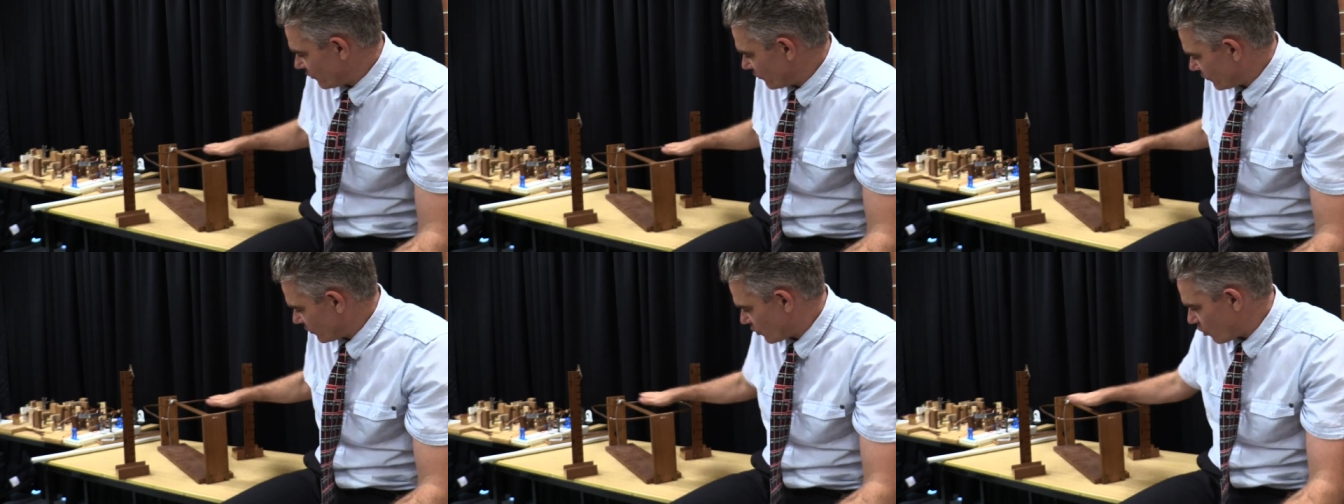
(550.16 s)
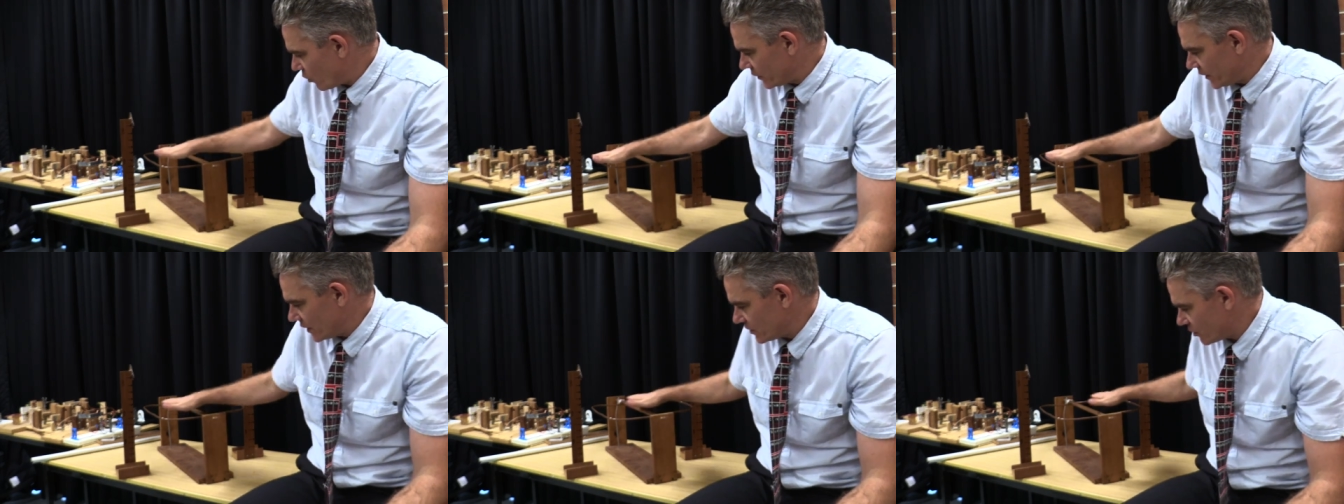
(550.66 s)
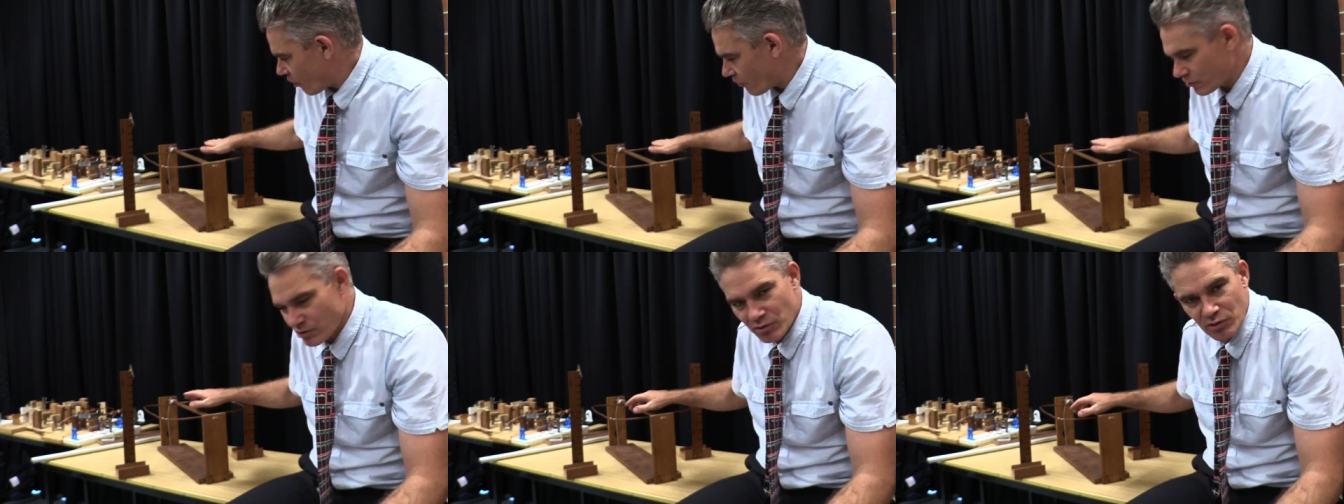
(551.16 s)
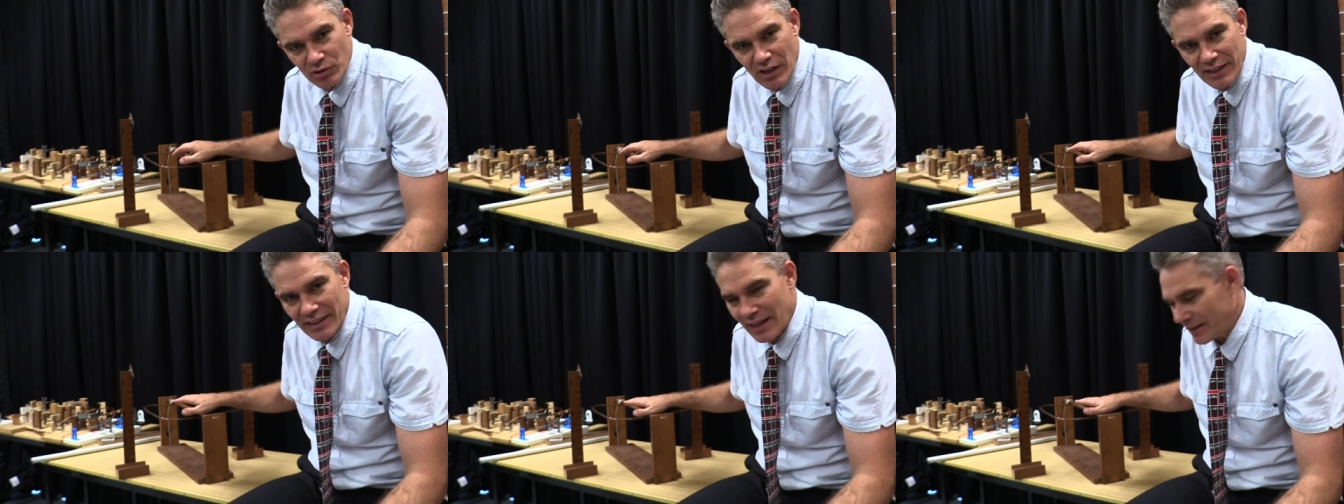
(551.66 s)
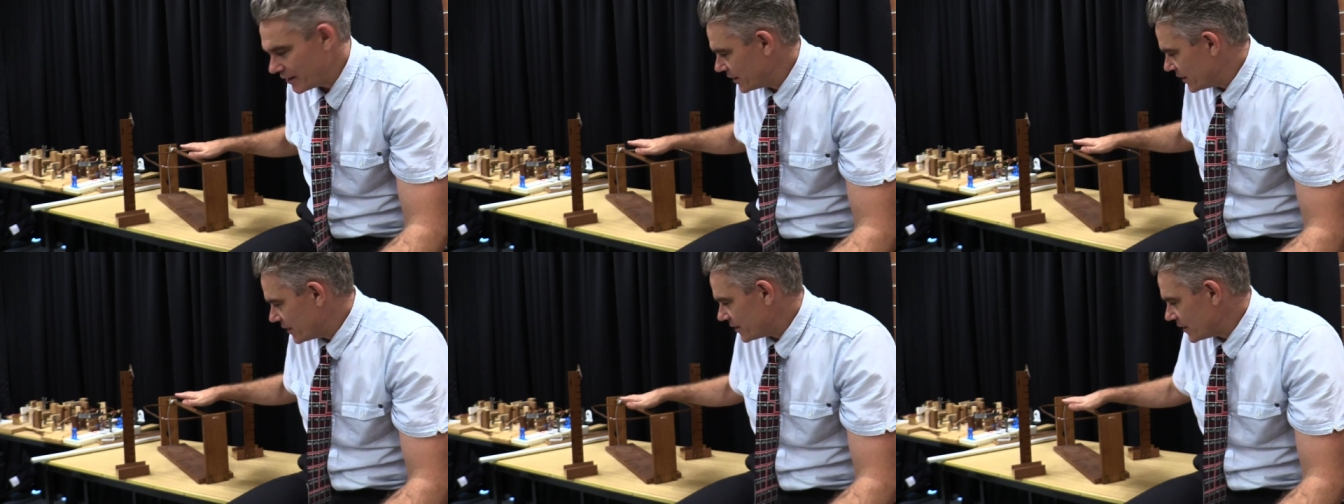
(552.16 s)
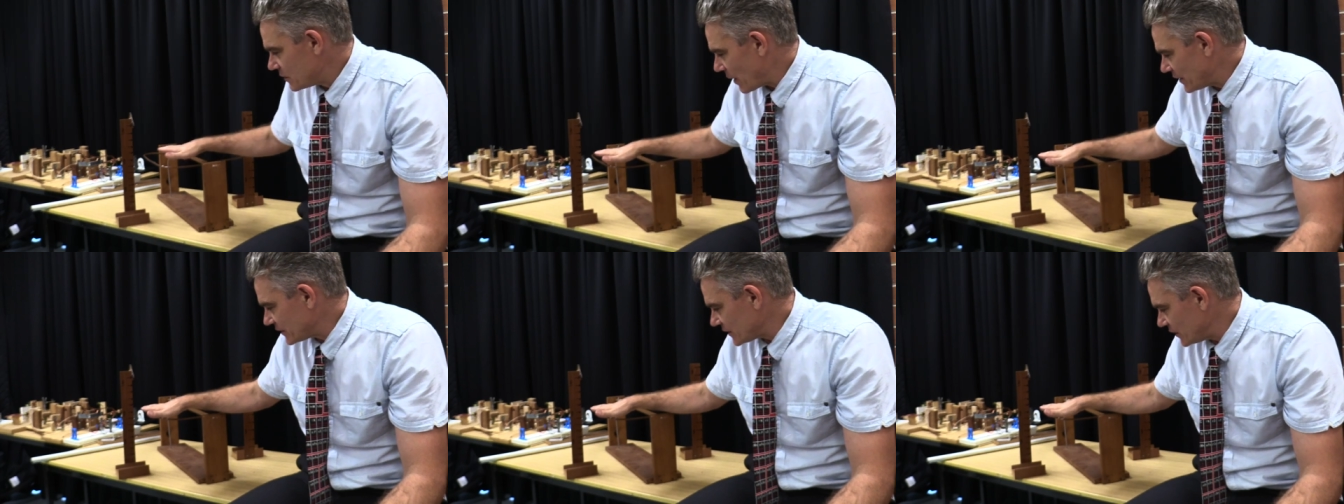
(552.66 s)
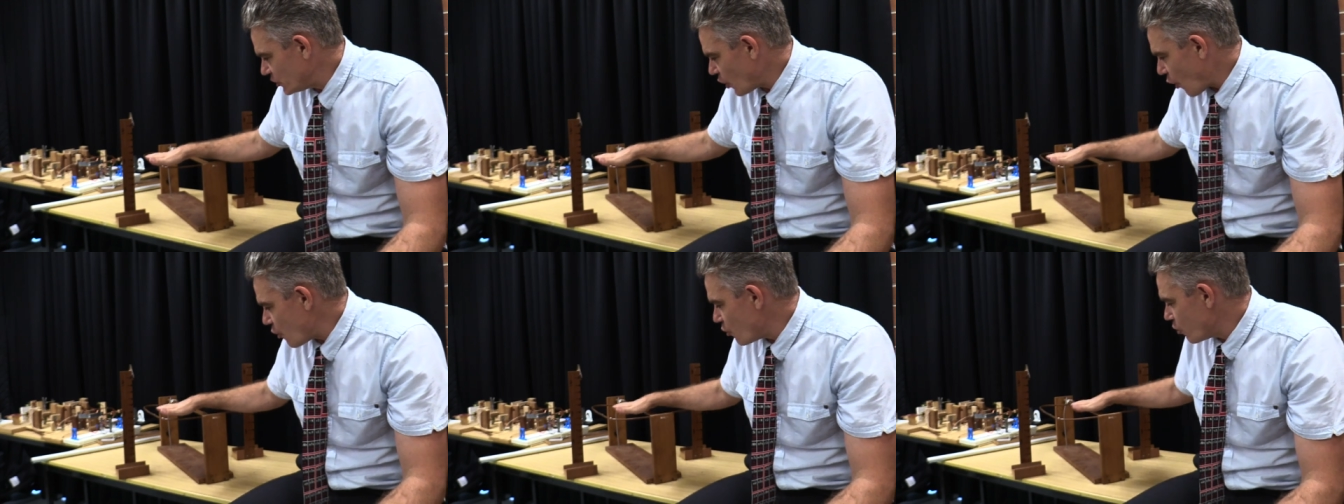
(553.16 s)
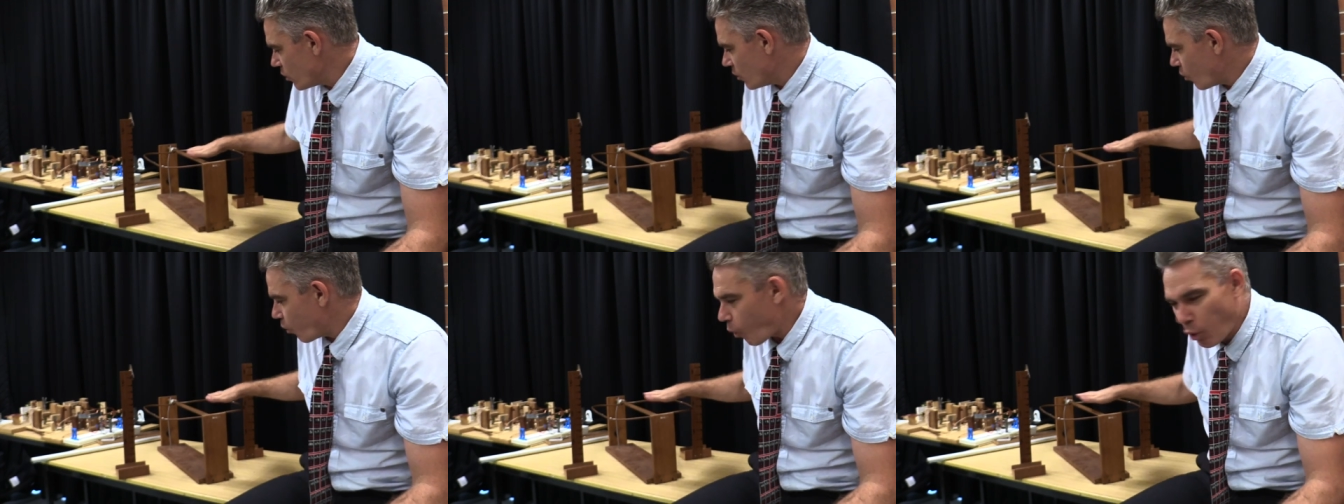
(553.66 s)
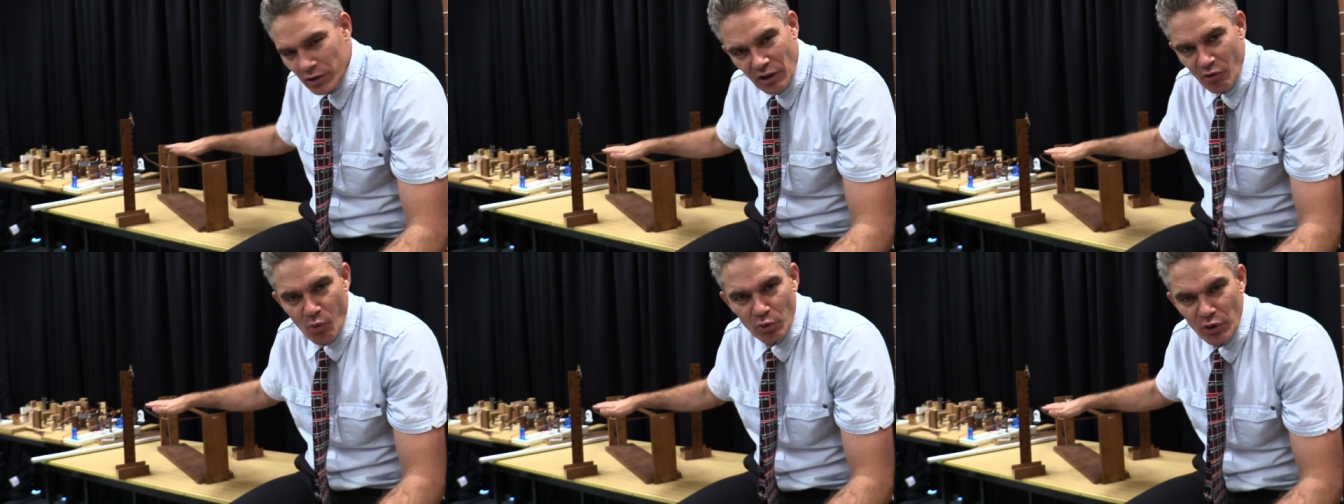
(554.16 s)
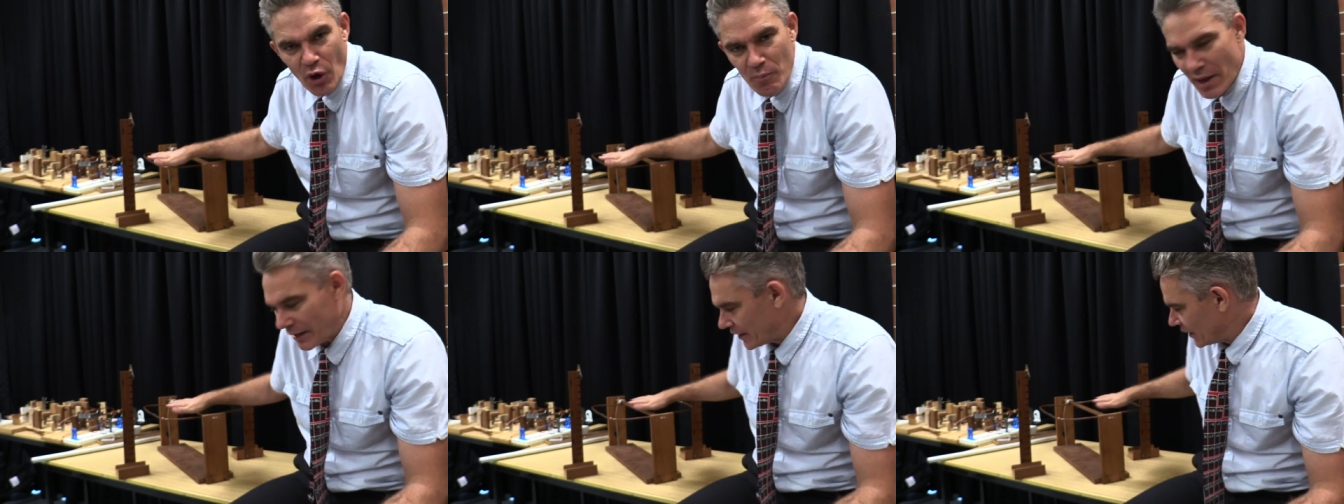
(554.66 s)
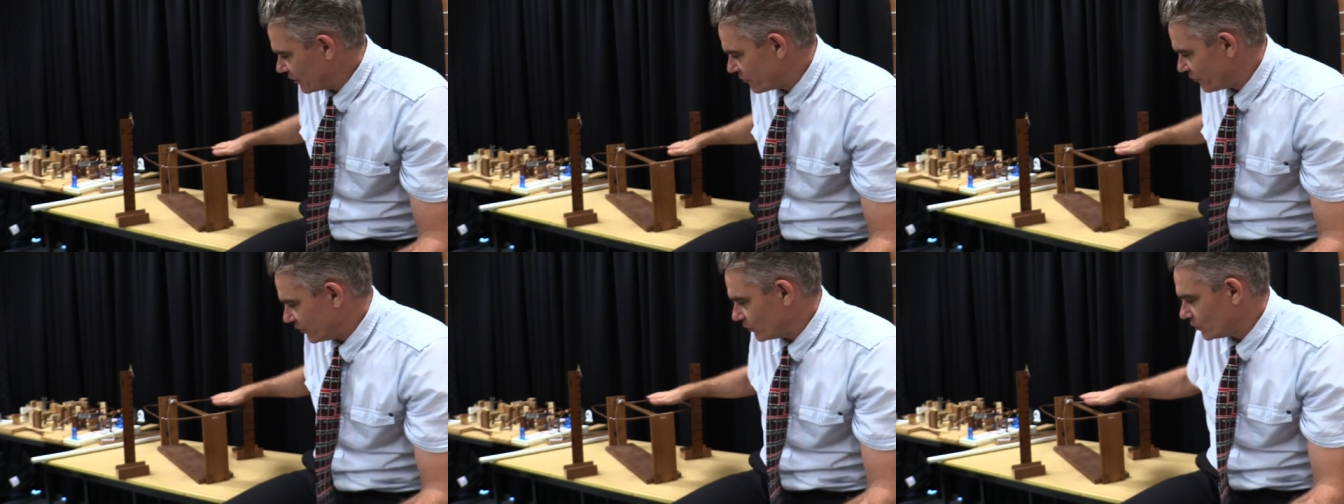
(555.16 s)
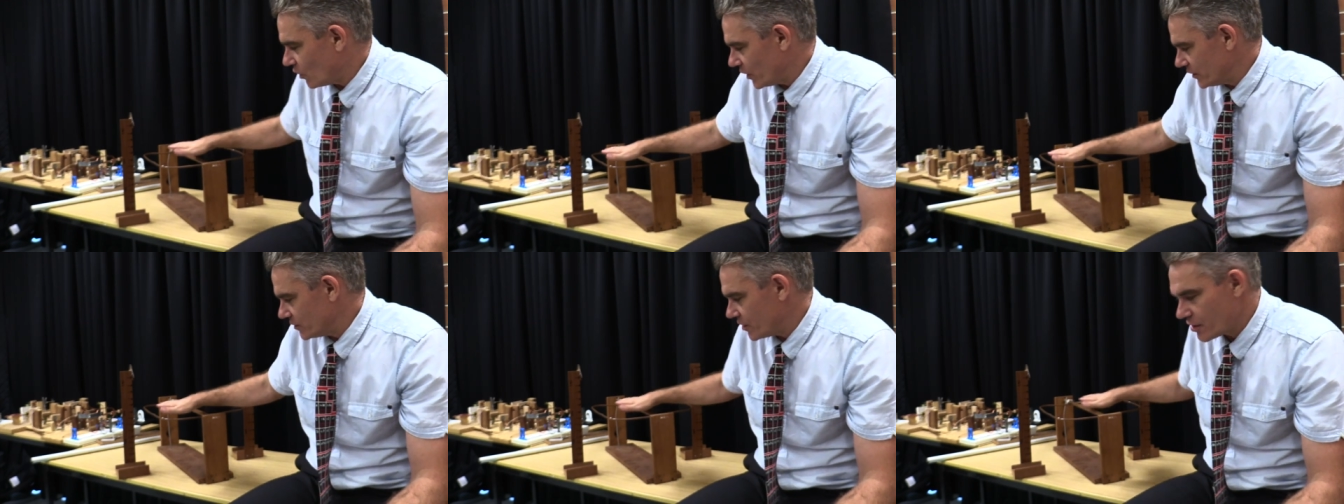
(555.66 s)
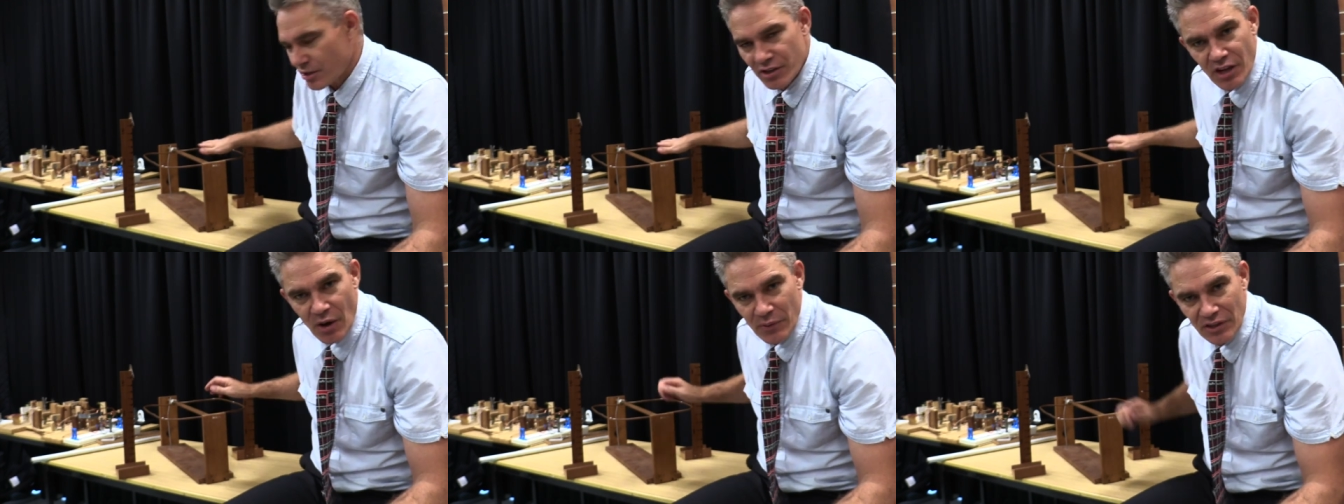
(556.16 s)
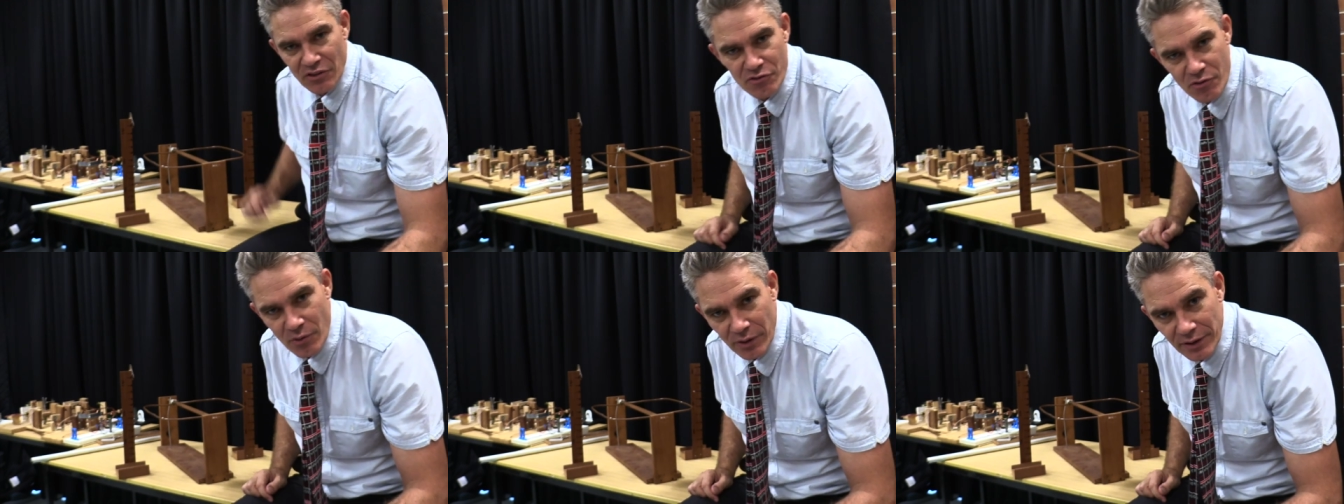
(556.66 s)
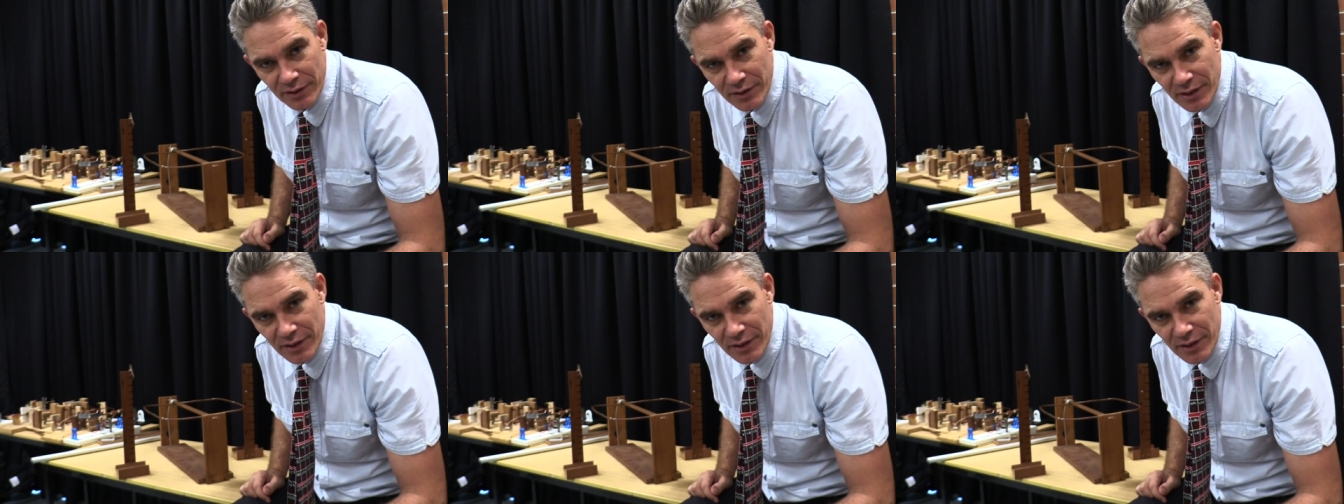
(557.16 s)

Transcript: the coil is horizontal like that, there's basically no water or no magnetic field lines going through it.